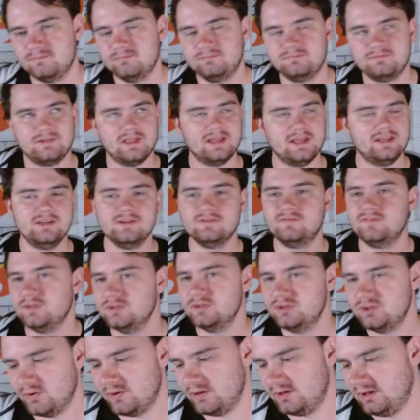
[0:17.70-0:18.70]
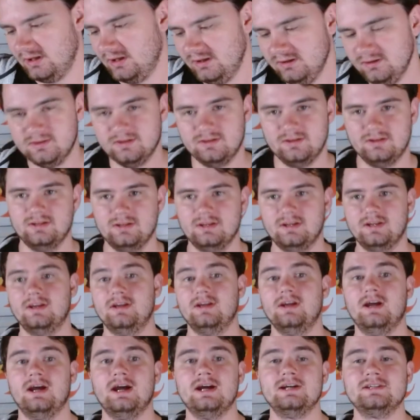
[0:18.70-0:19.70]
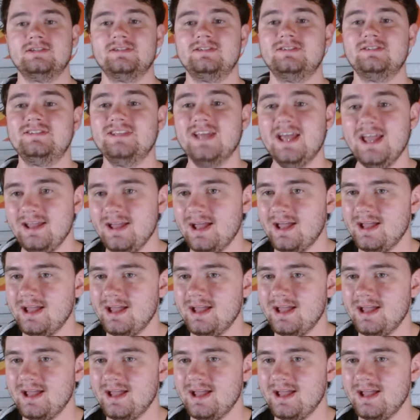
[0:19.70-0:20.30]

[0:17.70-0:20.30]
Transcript: thank you for joining. Today,